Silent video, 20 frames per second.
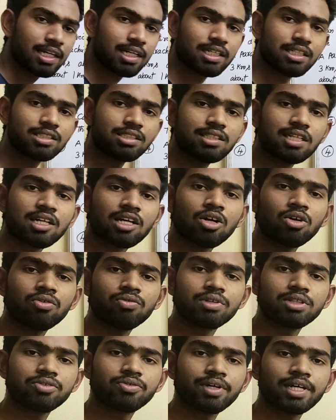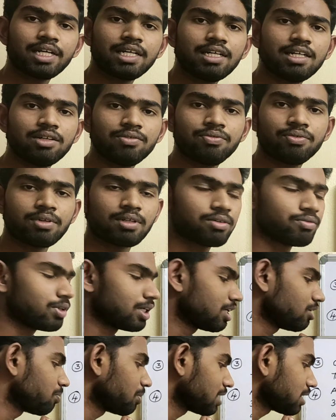can reach the ground with very
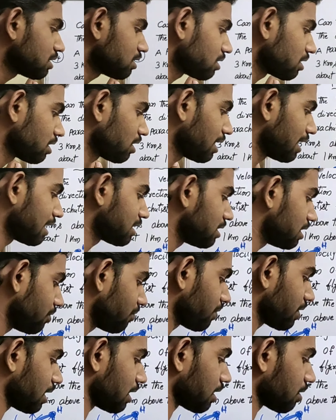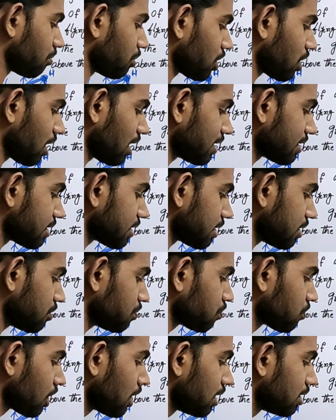very much uh, less difficulty, because
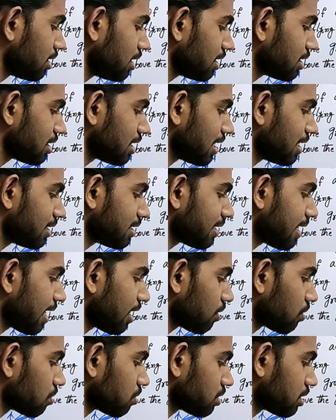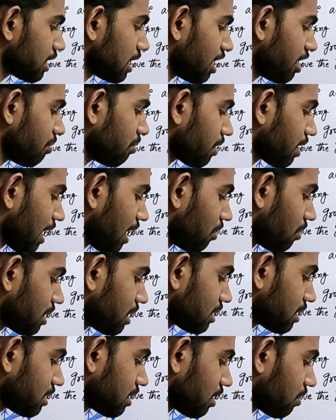uh, these ends have same
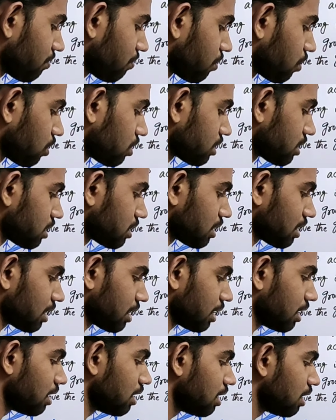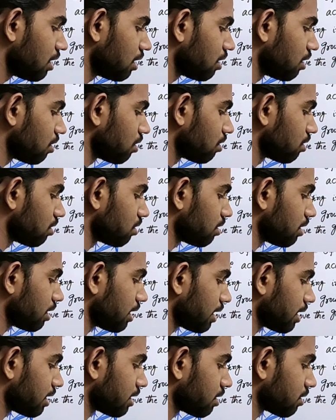gravitational force uh,
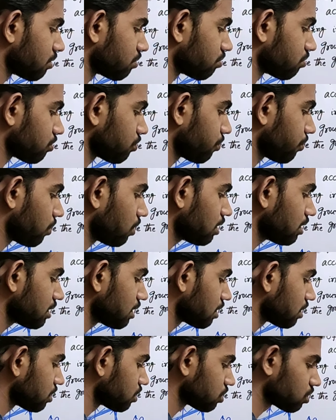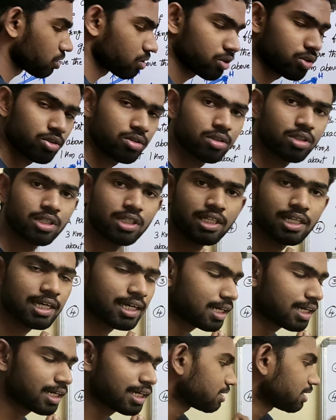and uh, force. So
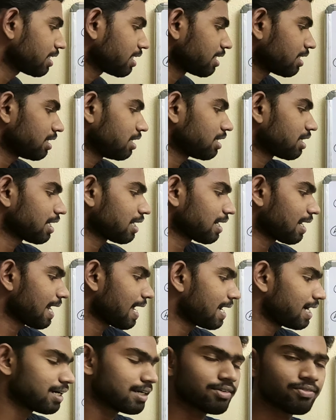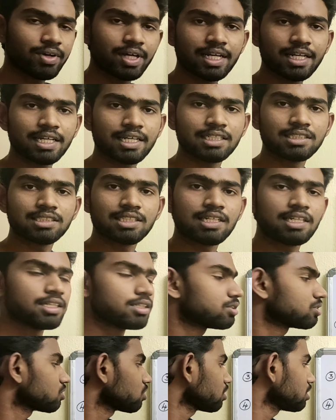here they, he can land very
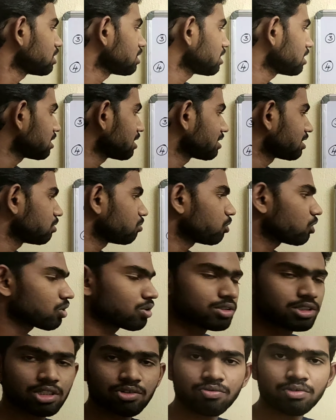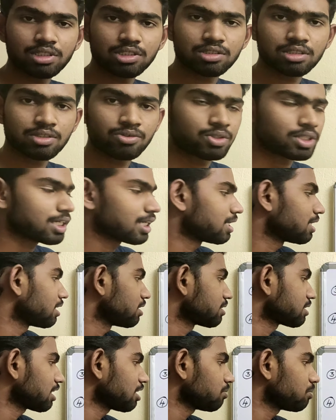easily. So this is the simple question which we can
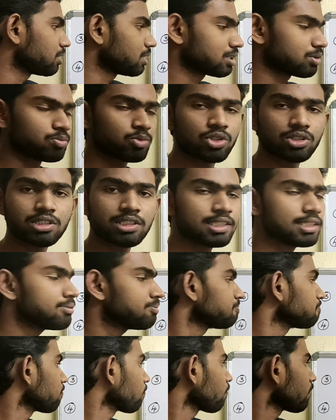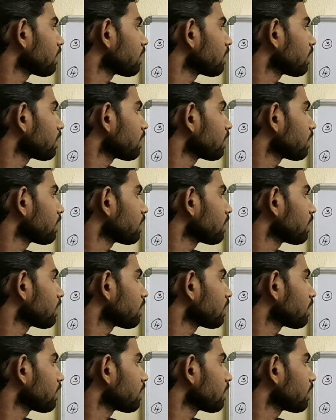describe his motion,